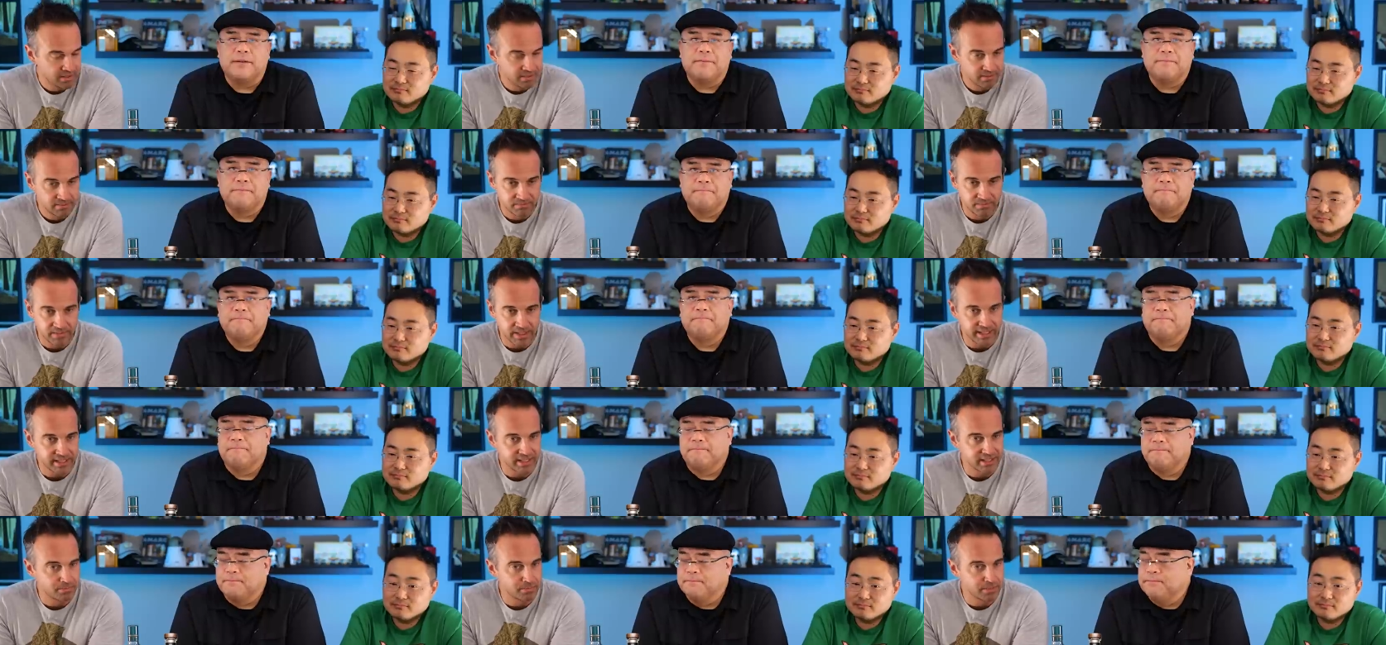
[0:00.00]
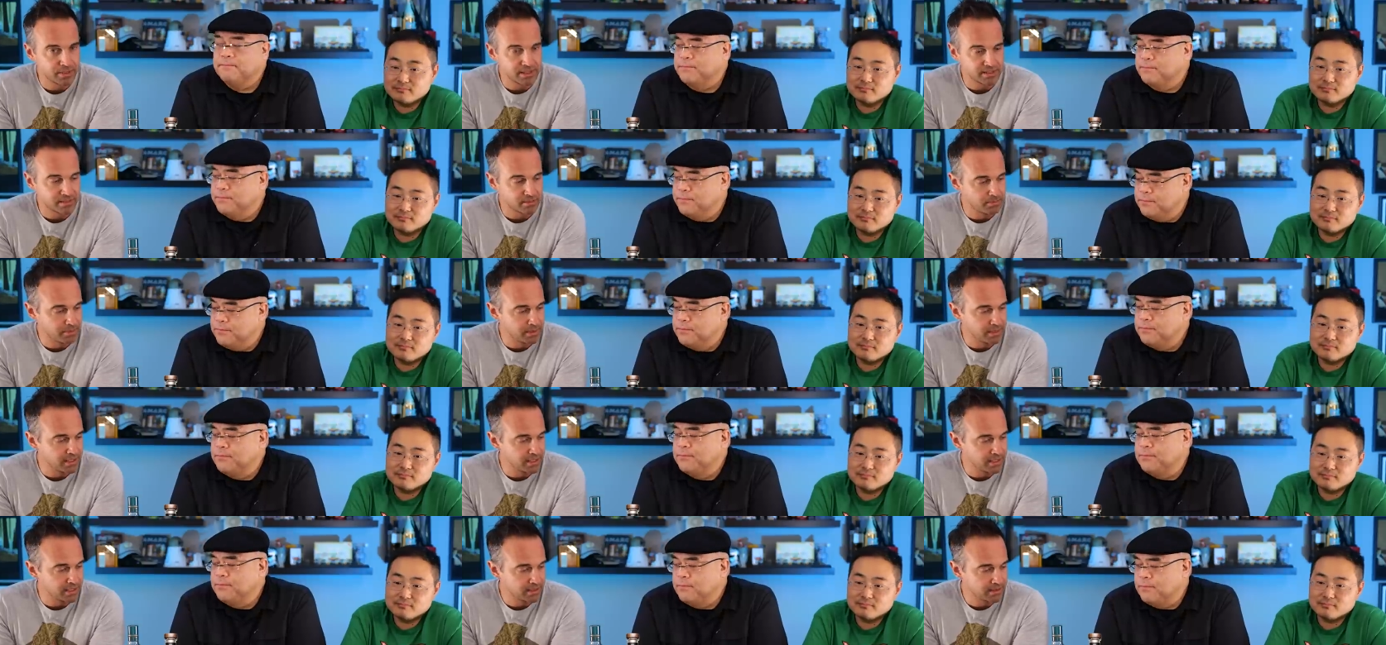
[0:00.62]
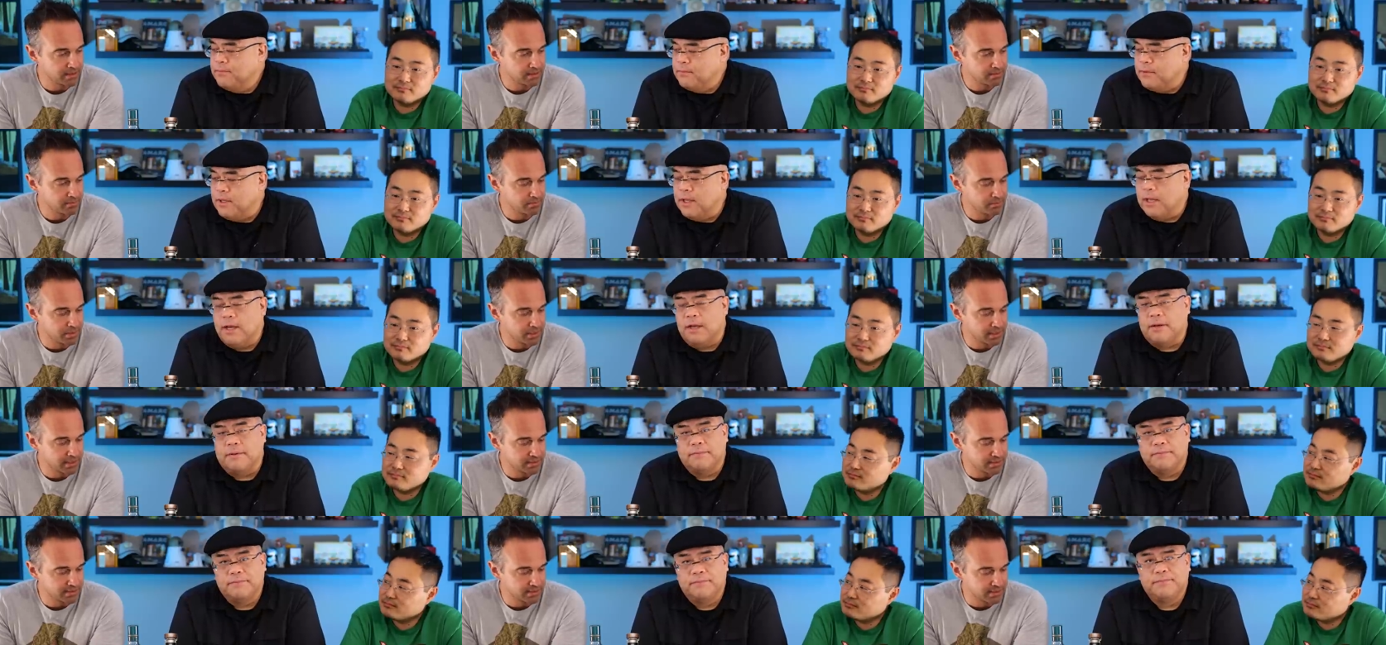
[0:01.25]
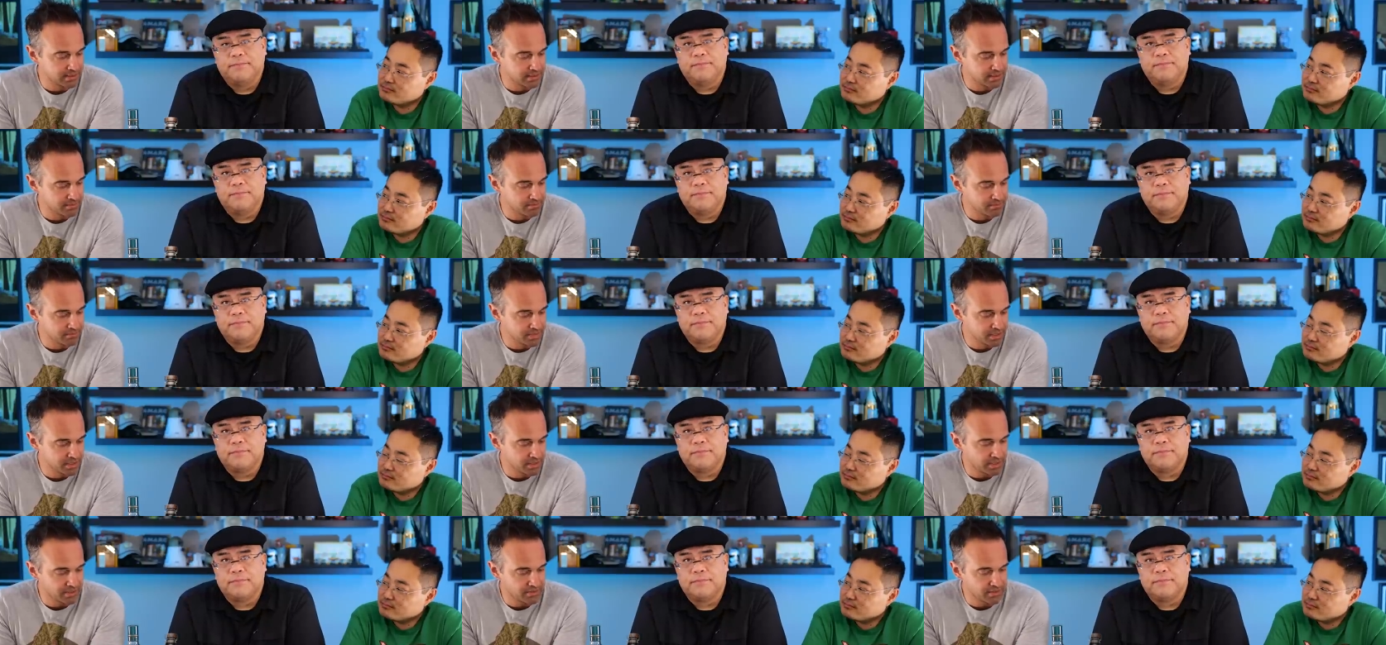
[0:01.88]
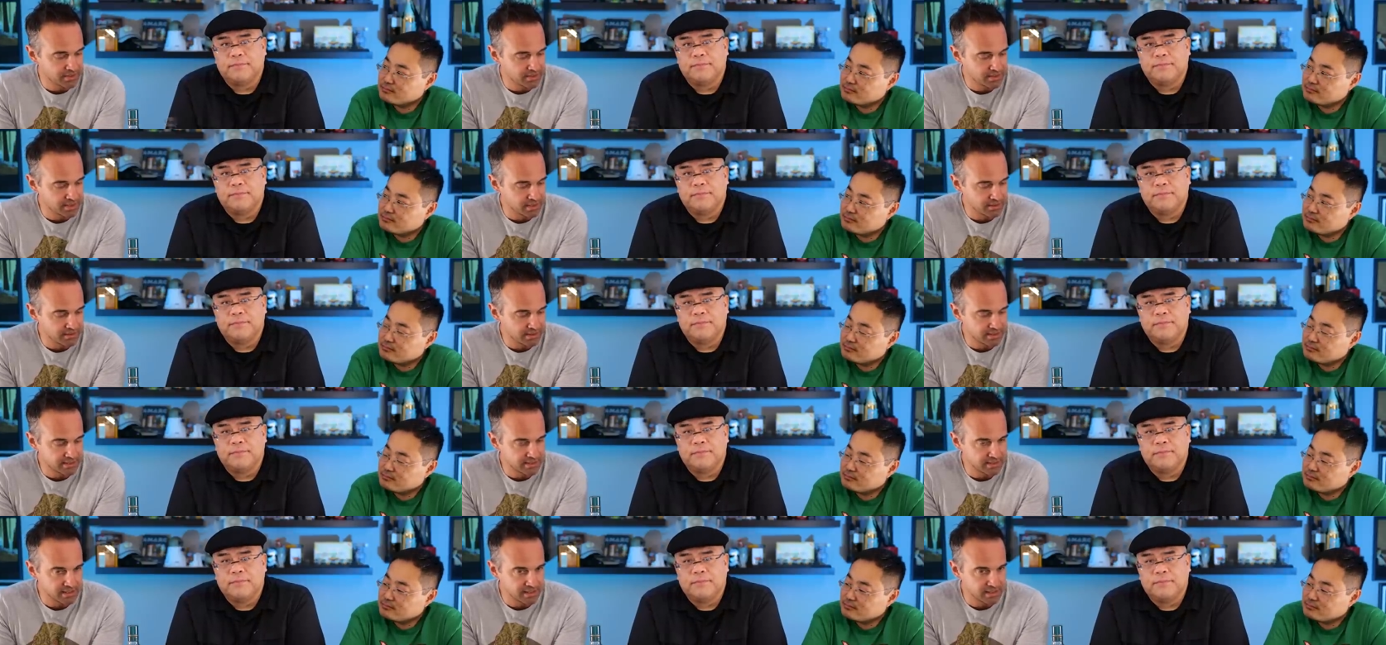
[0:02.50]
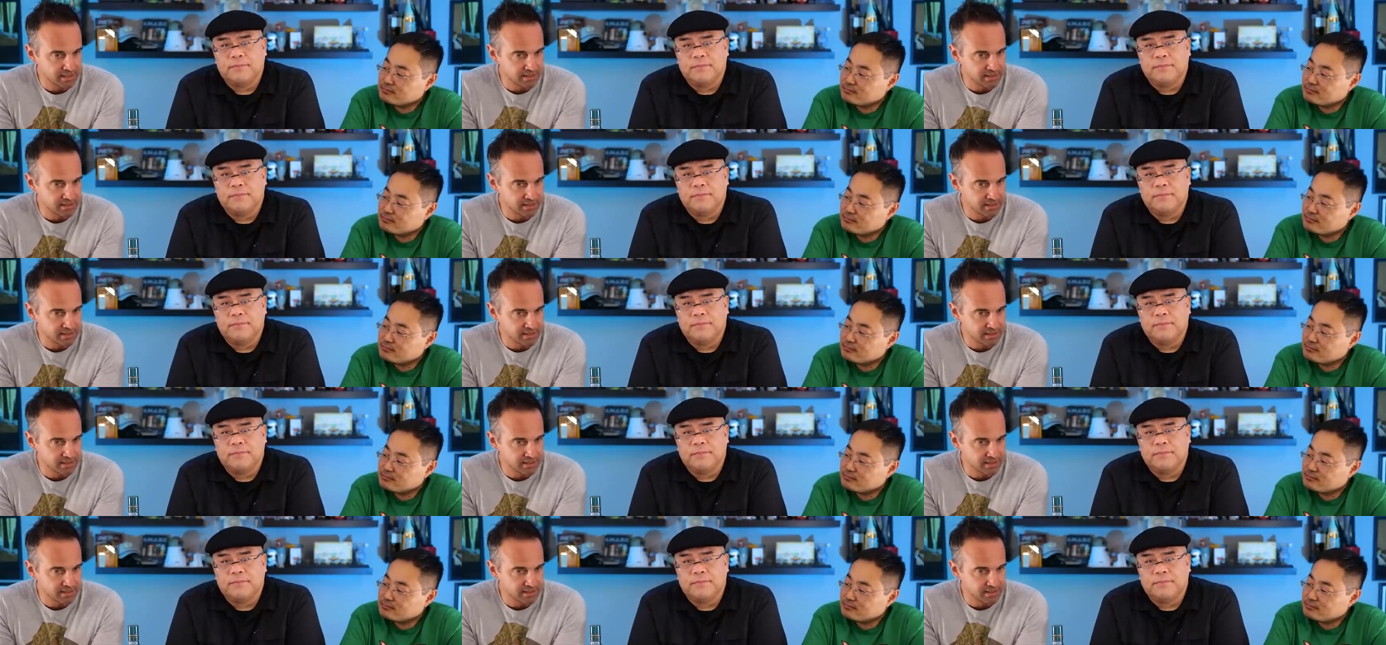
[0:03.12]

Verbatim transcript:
Speaker 1: it. Not going to break the bank, but, you know, I think the Arette